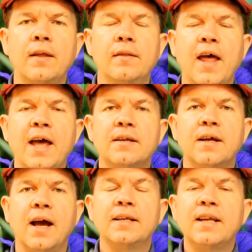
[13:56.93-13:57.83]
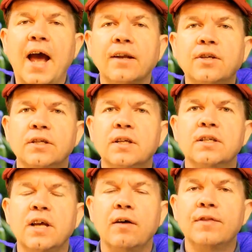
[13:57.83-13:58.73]
that attaches
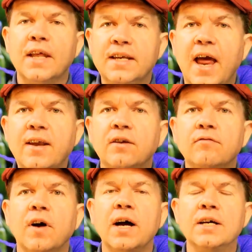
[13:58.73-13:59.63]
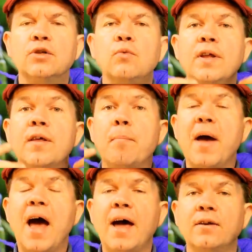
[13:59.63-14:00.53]
itself, that identifies with a
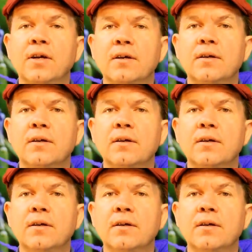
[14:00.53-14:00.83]
pattern